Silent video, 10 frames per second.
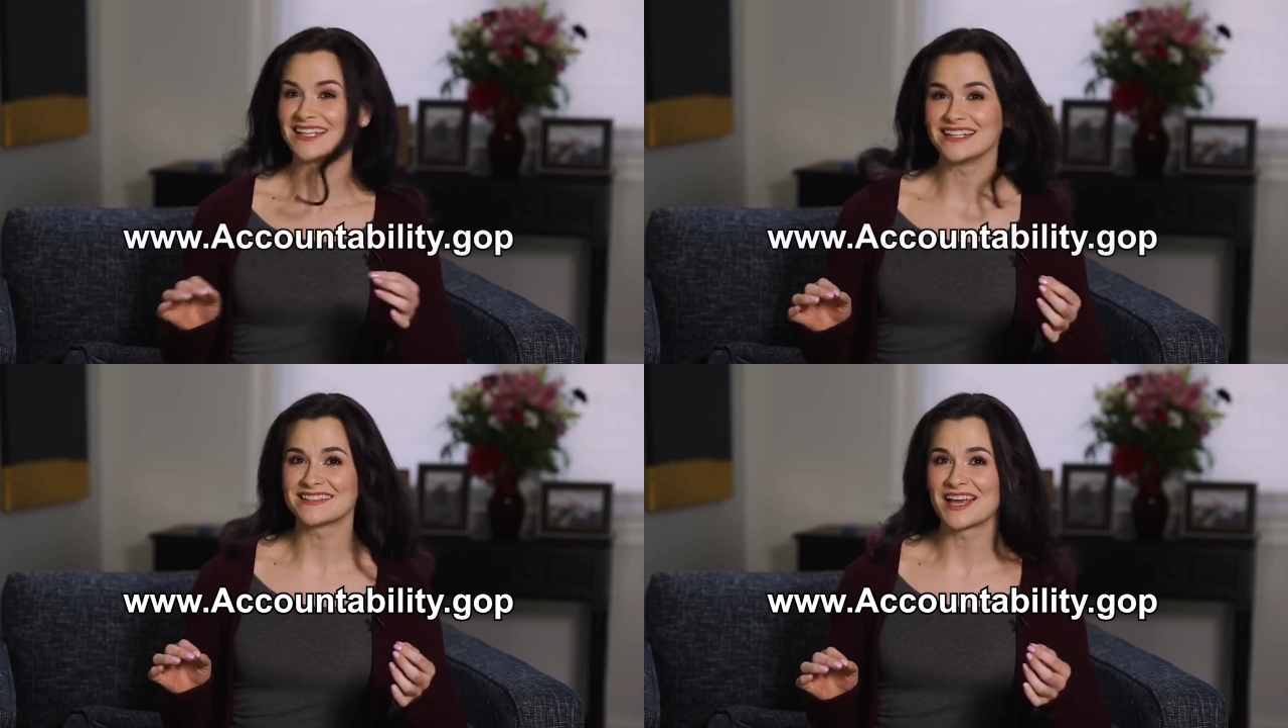that
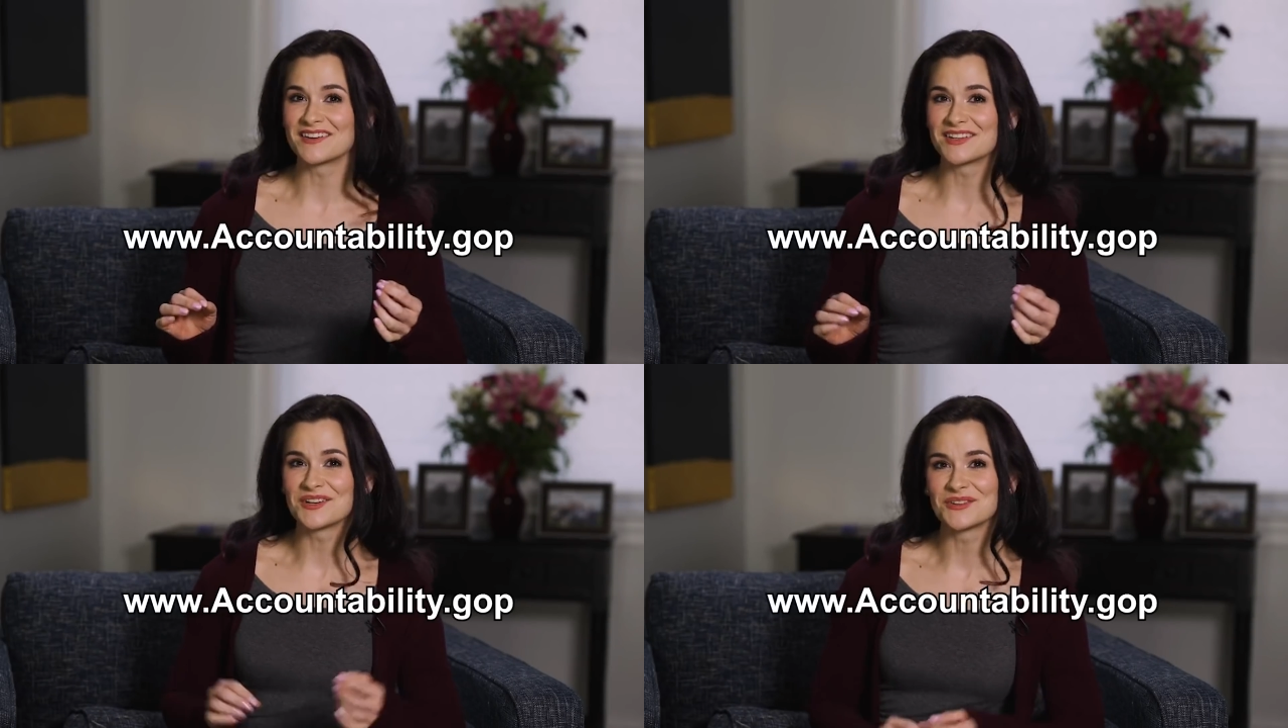he's out
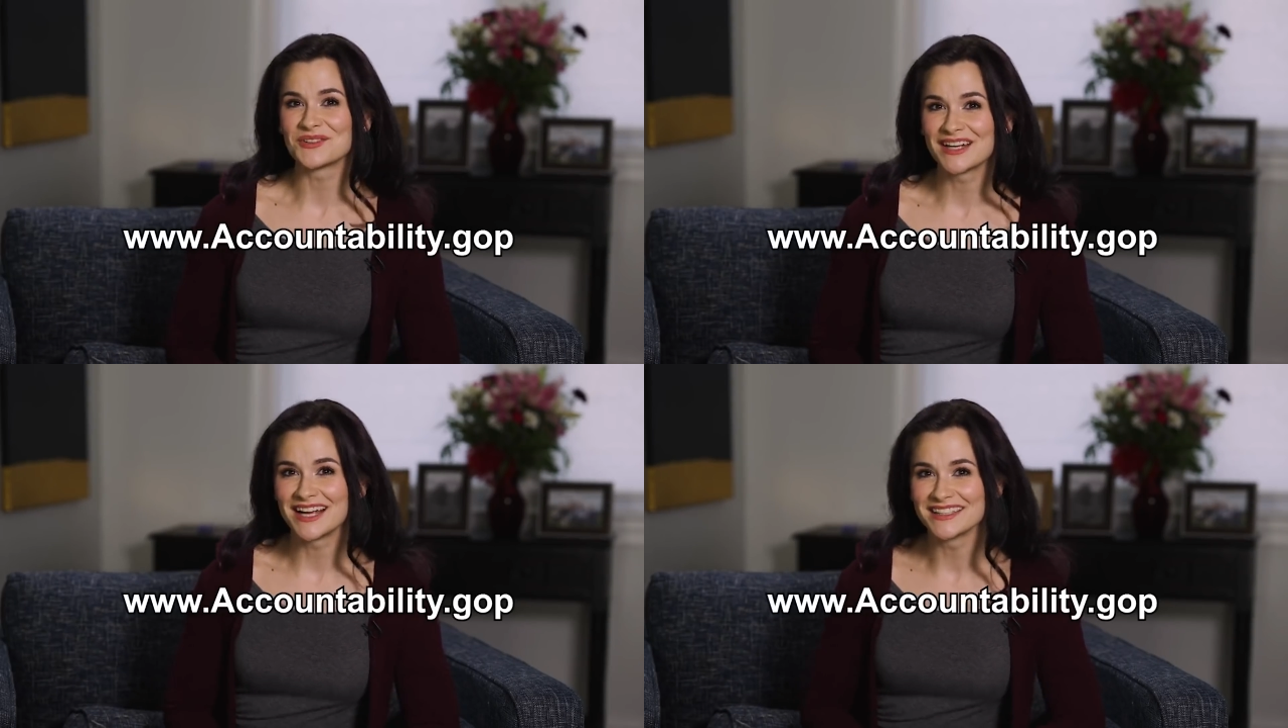of touch with
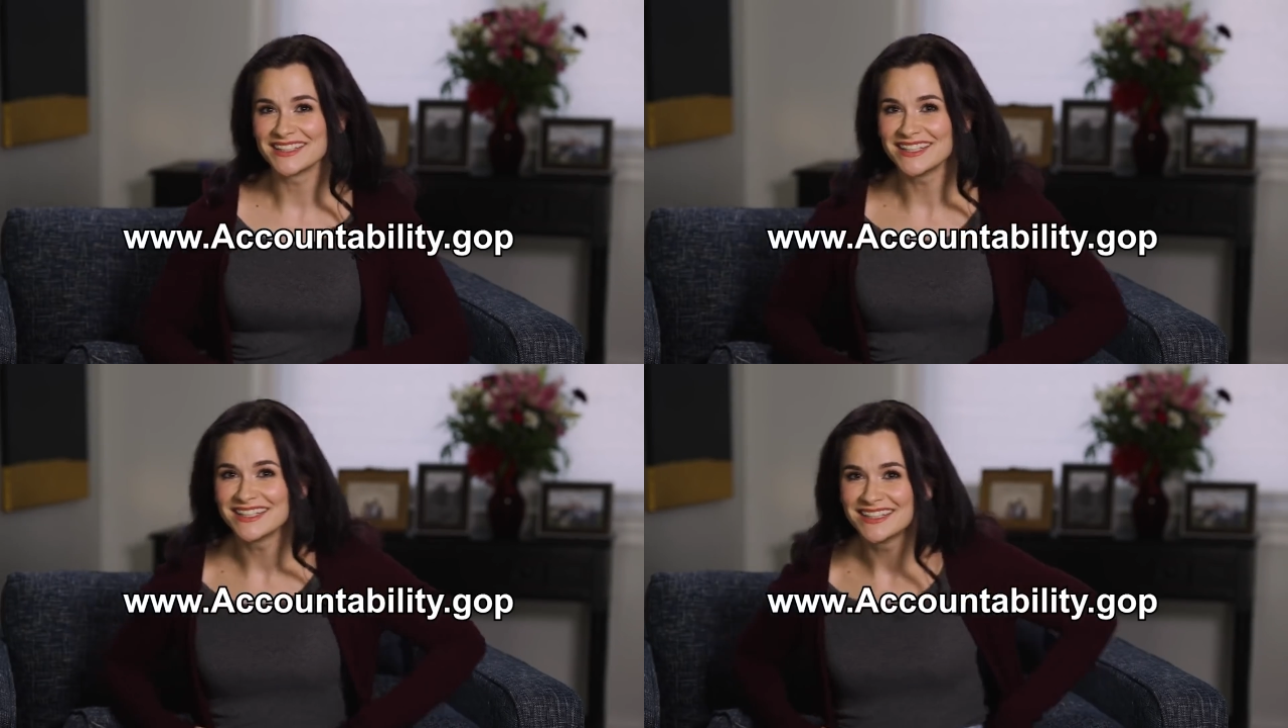
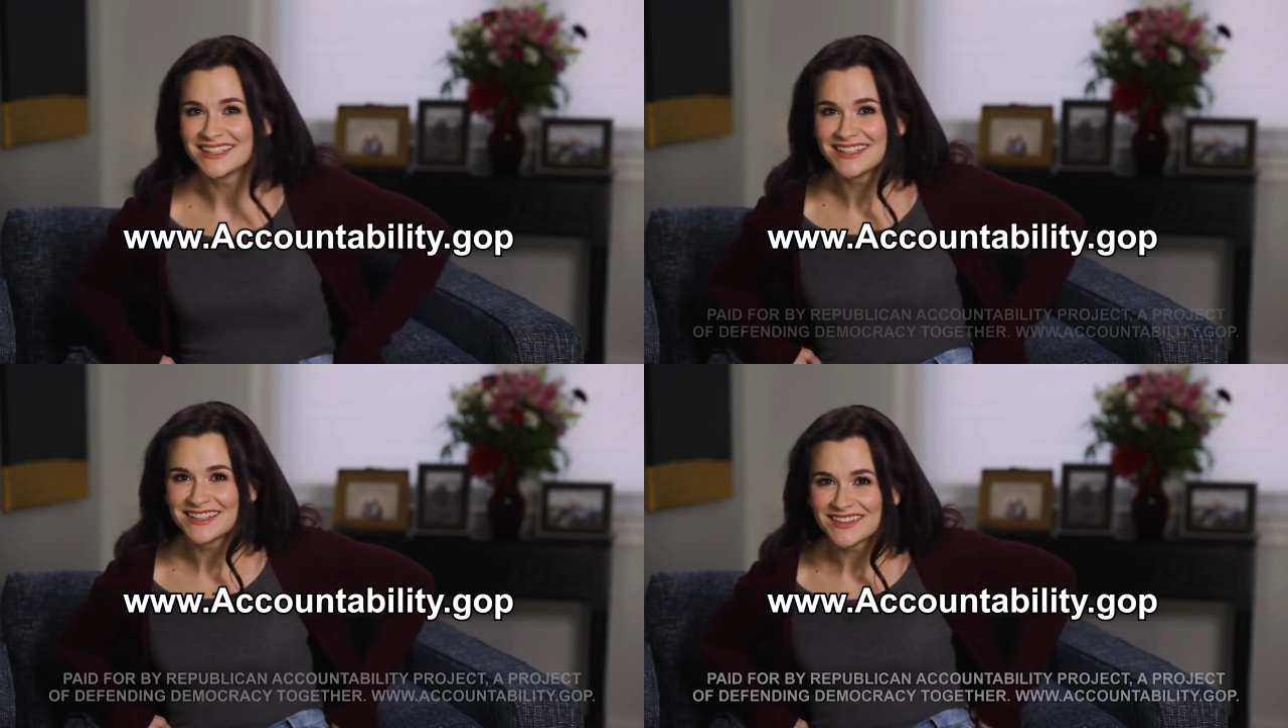reality?
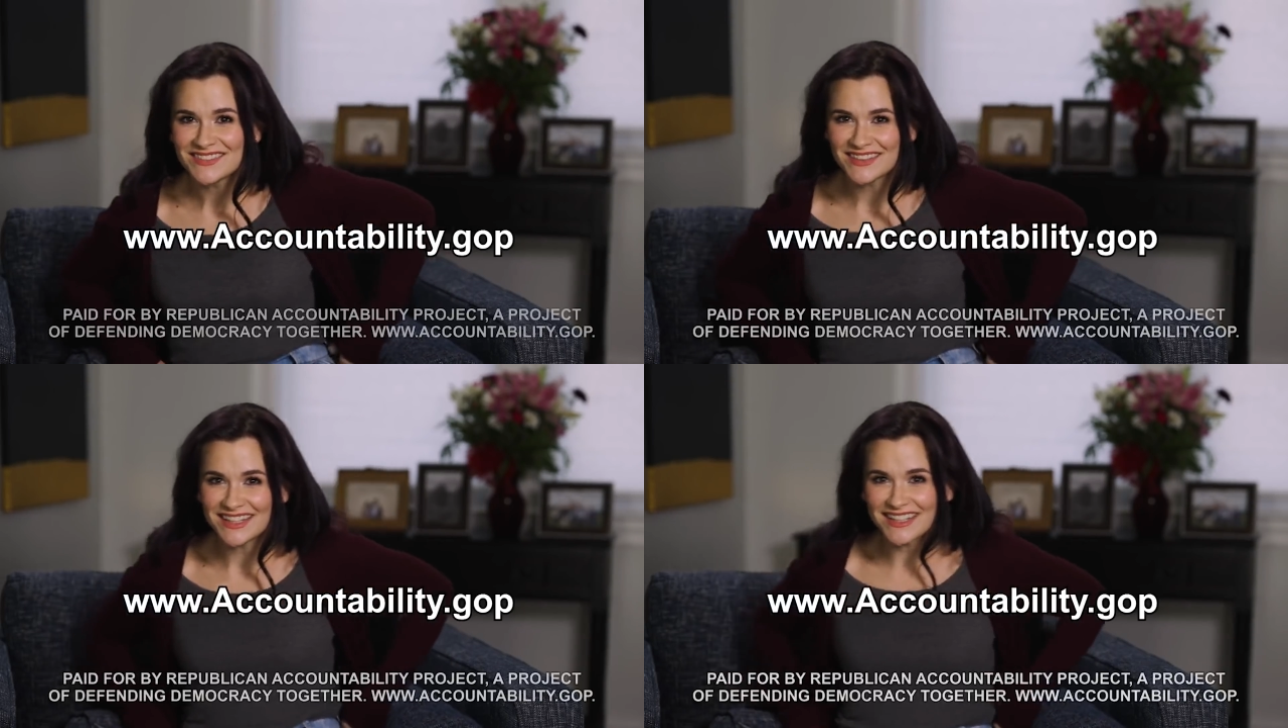
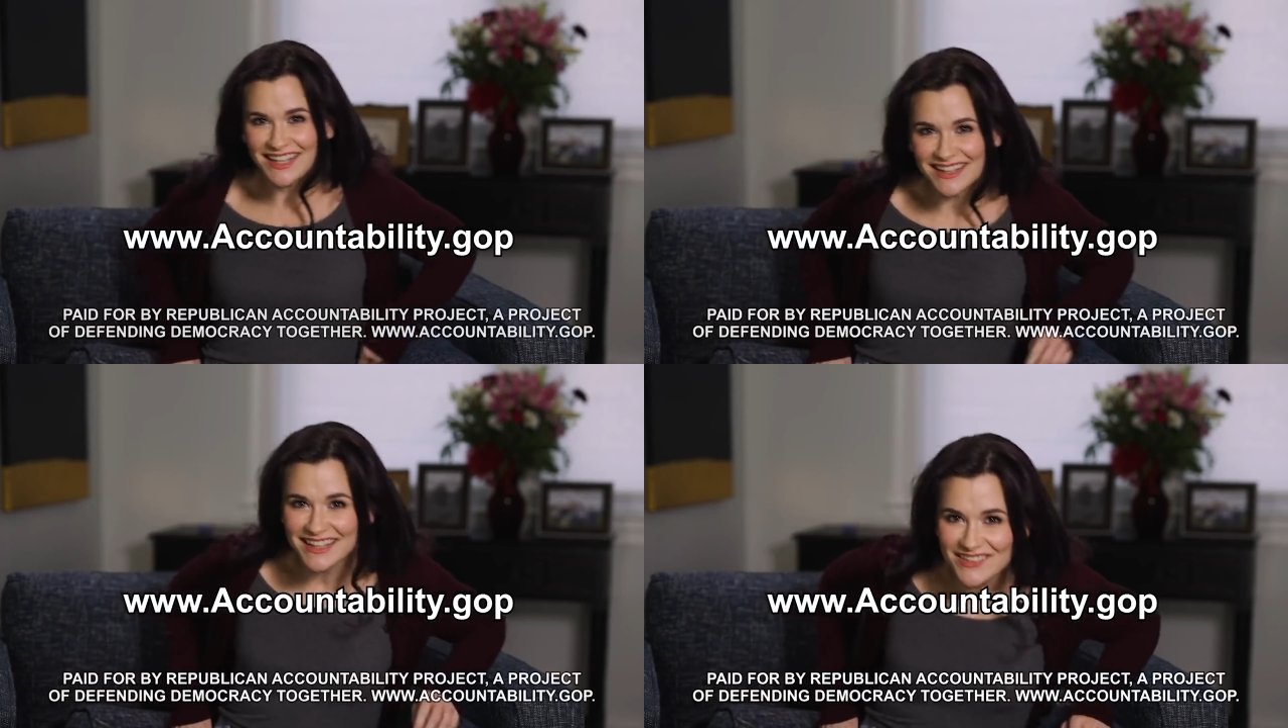Right?
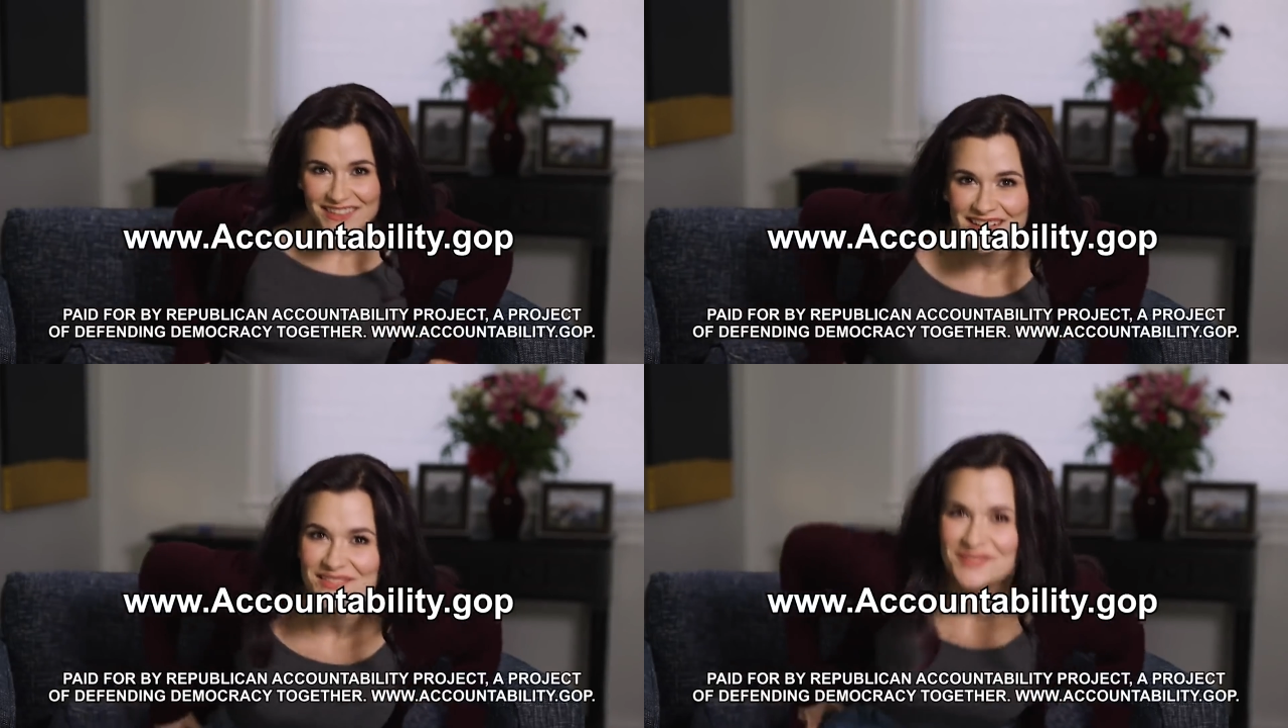And then they want to